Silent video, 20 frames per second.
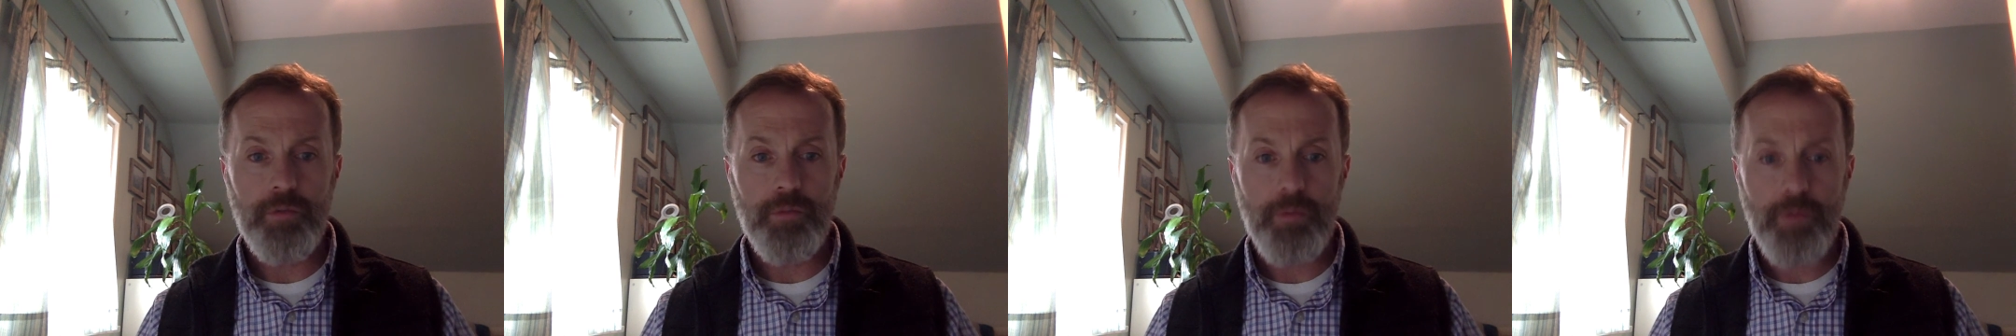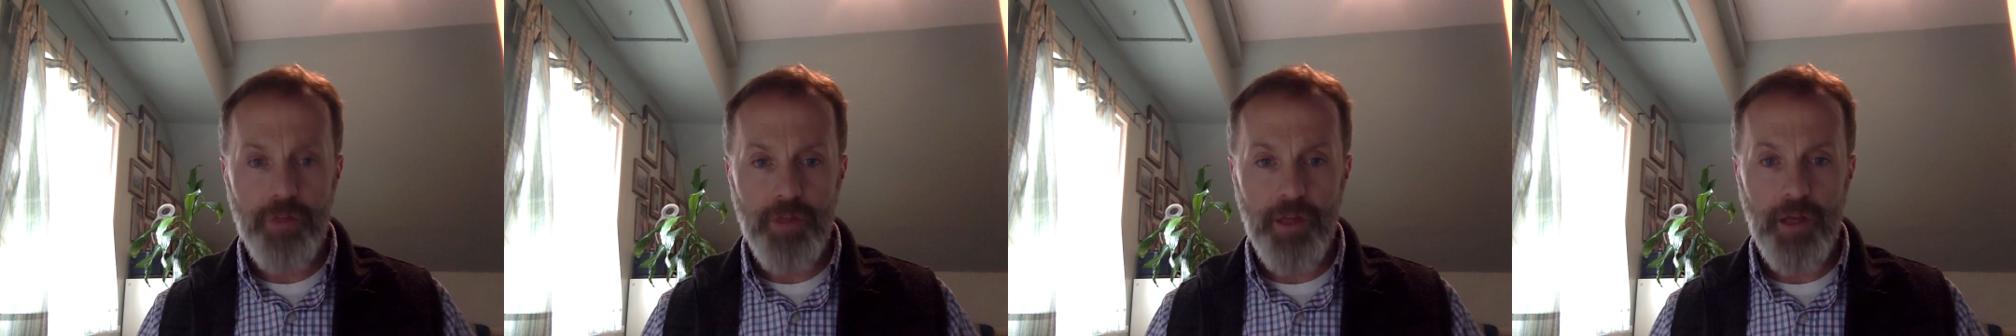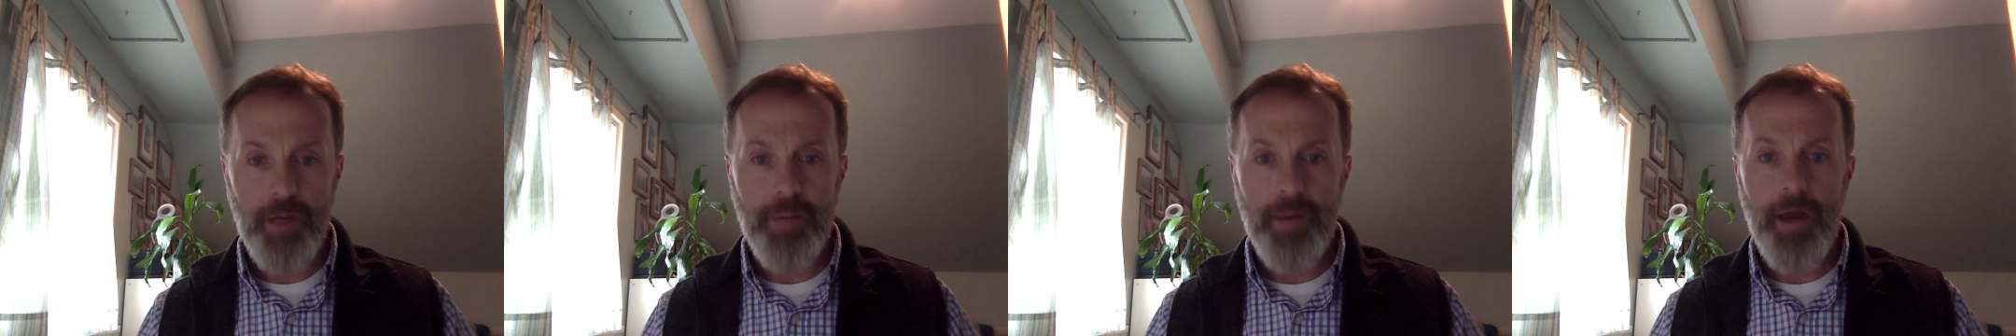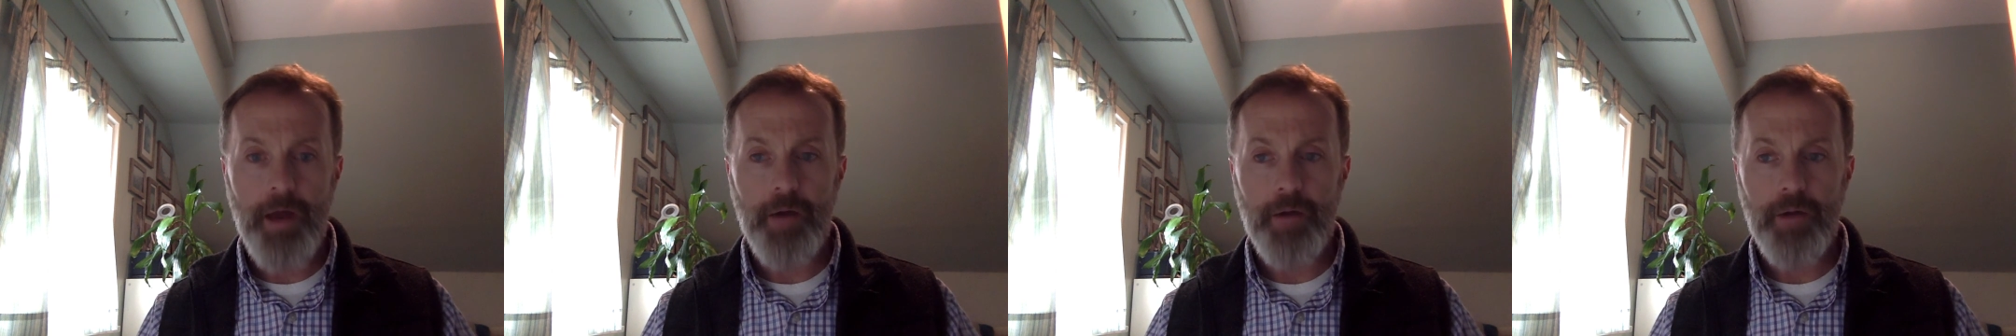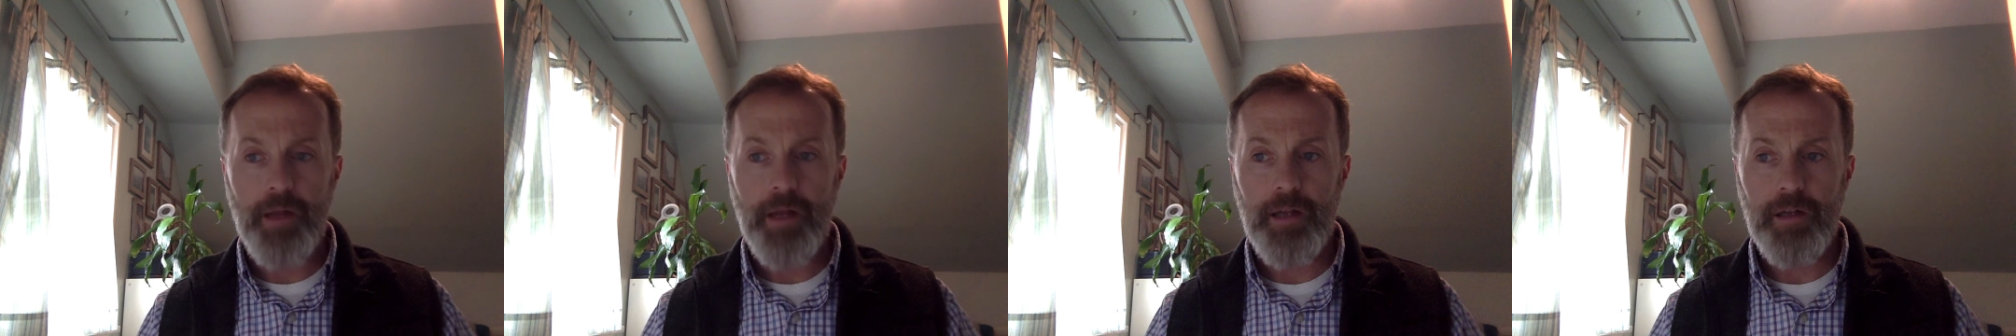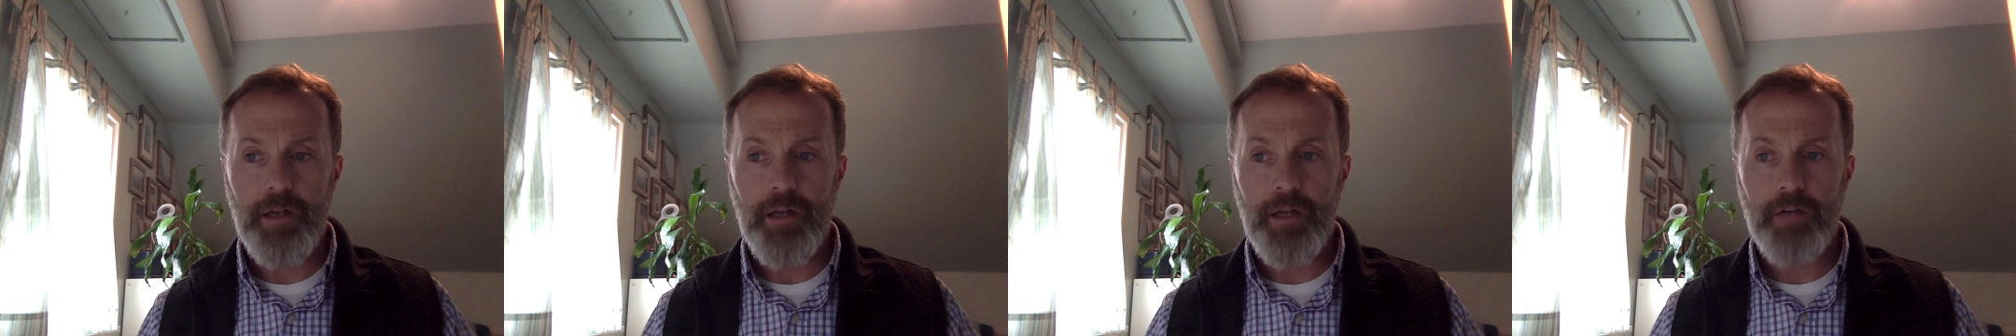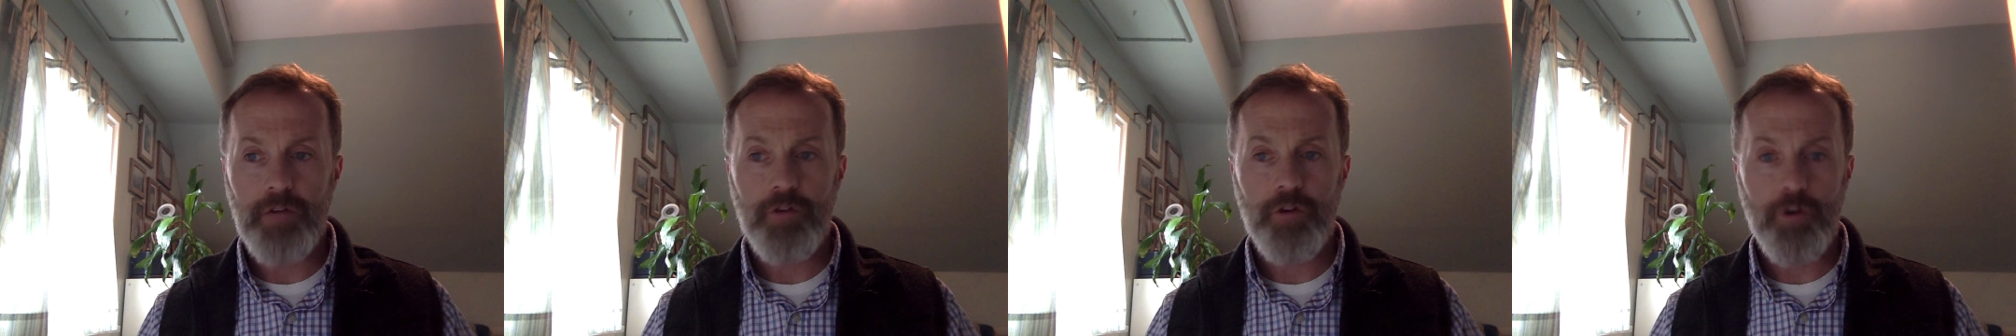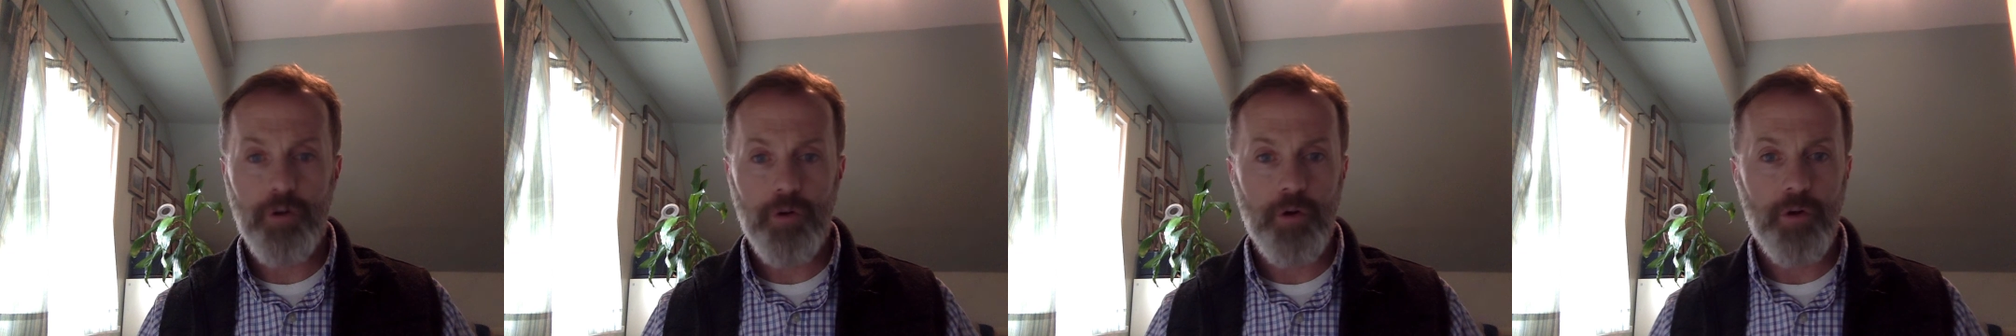think about and
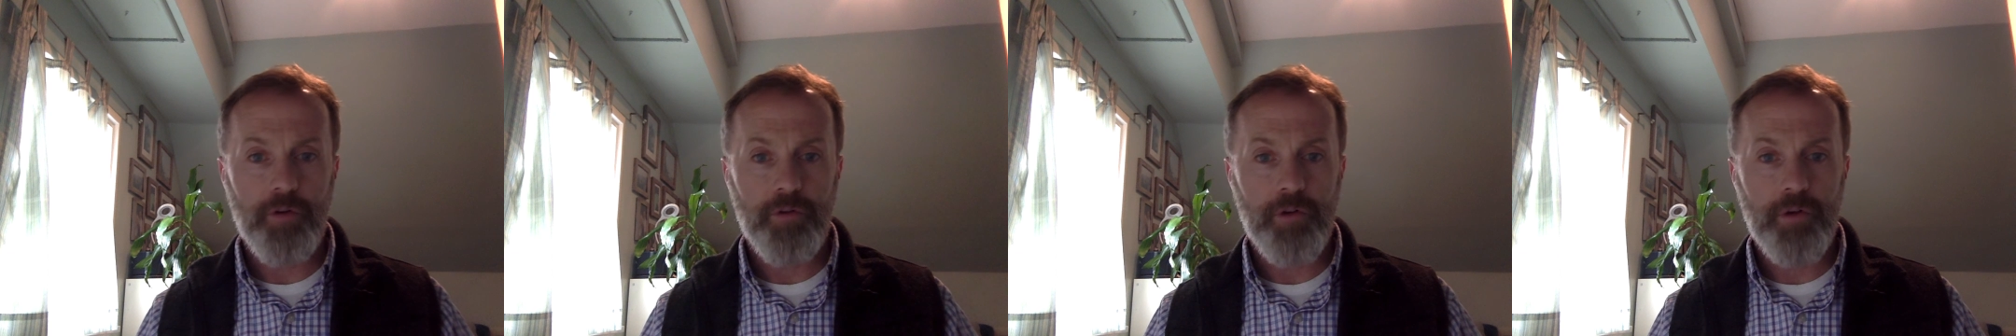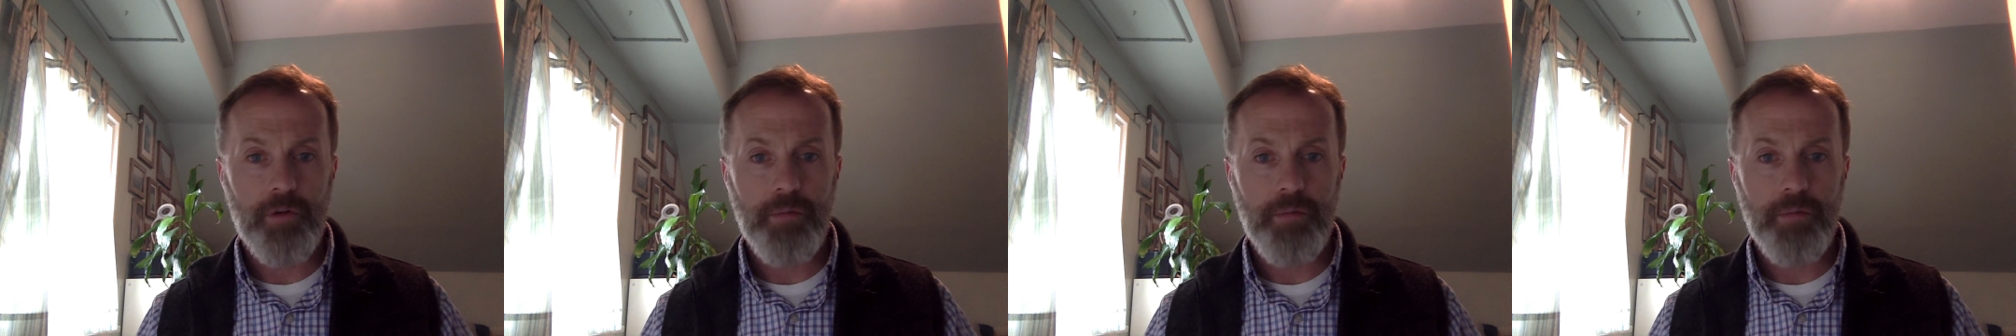turn over